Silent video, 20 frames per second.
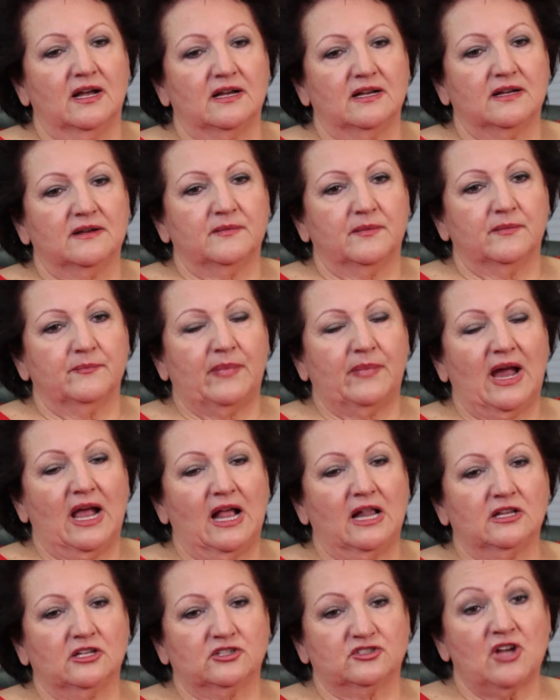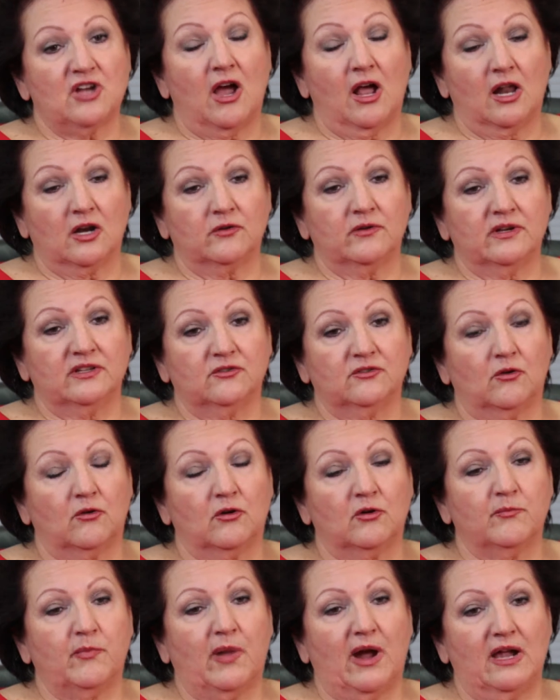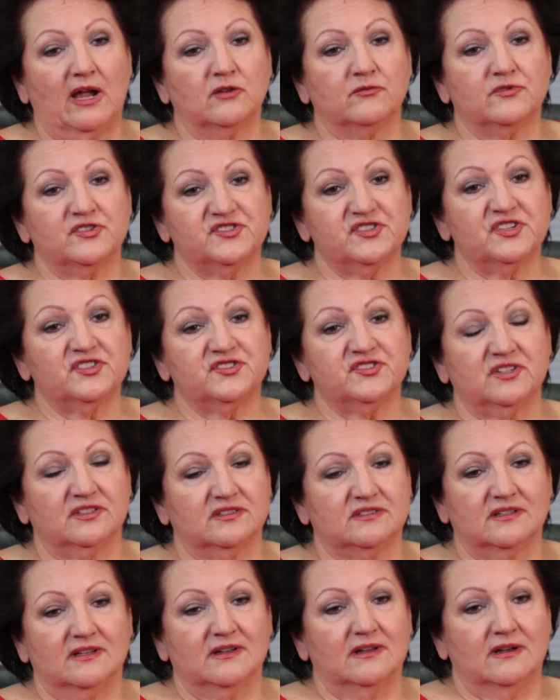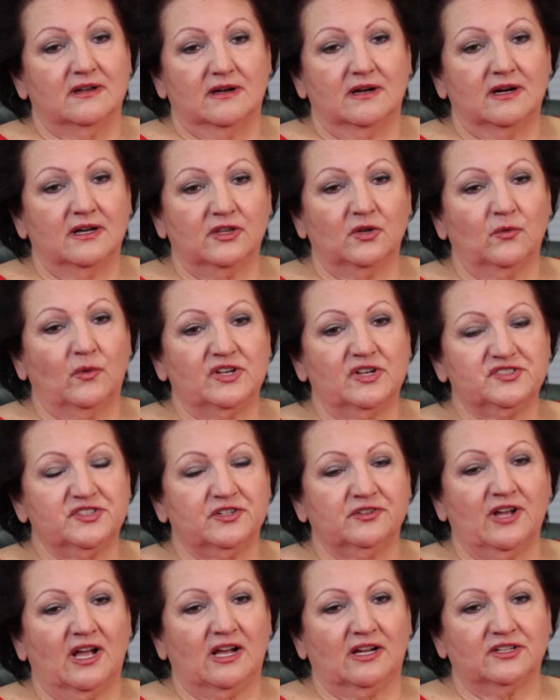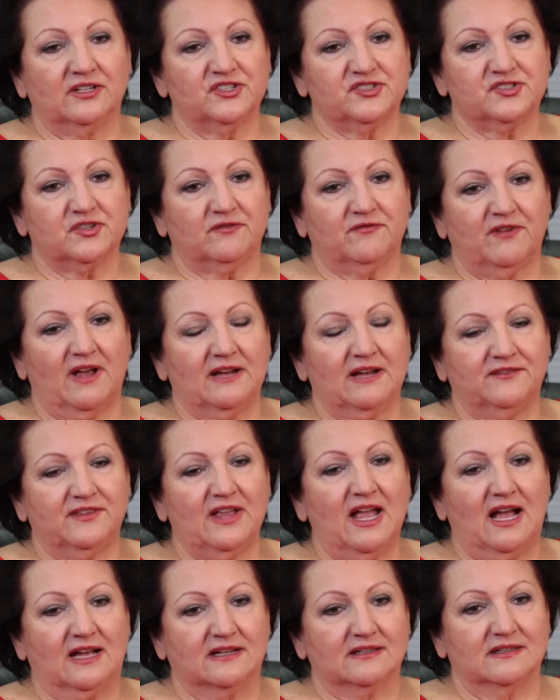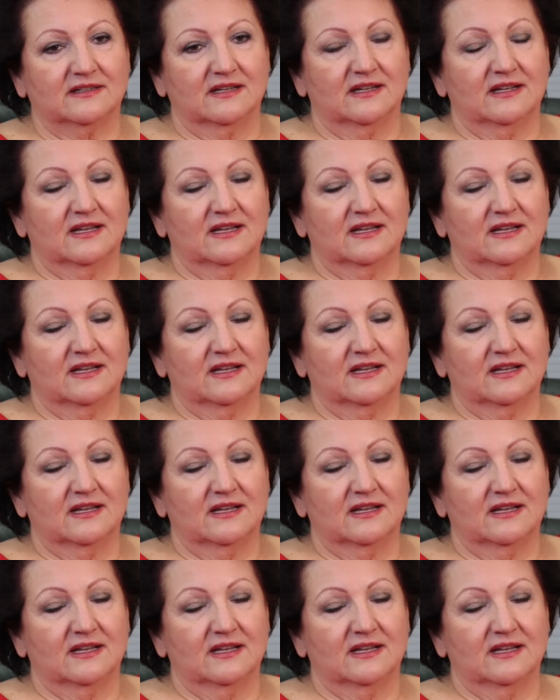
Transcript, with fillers: uh, bile tolerant or bile resistant. Otherwise, they're not going to survive that.